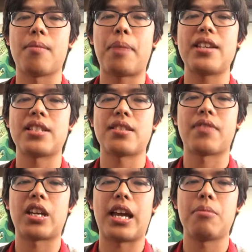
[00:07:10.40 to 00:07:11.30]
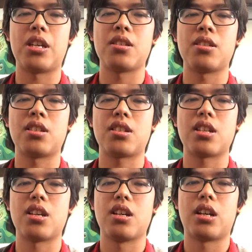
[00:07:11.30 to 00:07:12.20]
the pace of the game
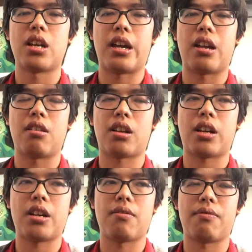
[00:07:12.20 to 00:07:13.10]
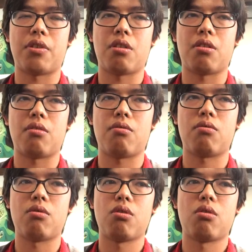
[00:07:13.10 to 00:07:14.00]
is, and kind of
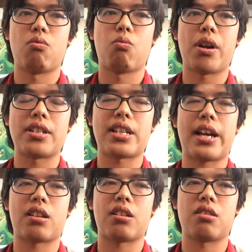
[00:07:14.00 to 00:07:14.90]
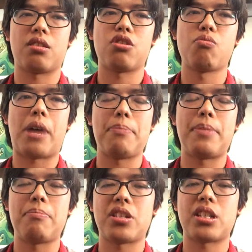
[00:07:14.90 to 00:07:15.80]
what exactly you might be
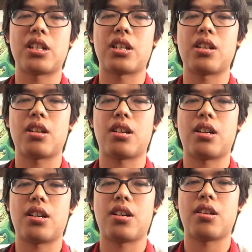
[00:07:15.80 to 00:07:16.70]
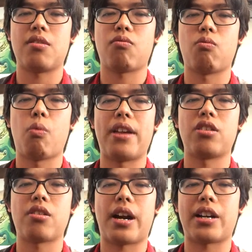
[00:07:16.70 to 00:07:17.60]
missing when
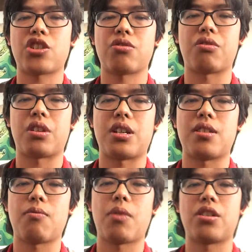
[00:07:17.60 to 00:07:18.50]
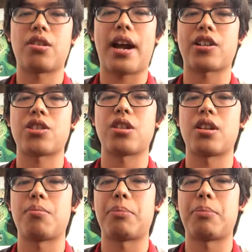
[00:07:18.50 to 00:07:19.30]
you're actually going to be